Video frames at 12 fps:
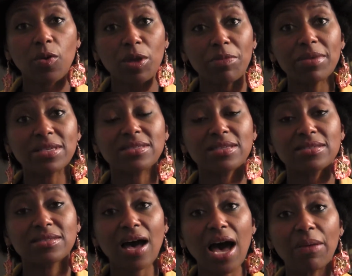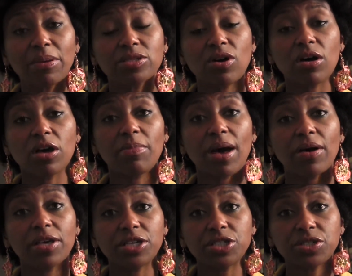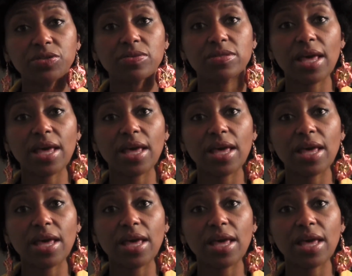We miss this time to talk about issues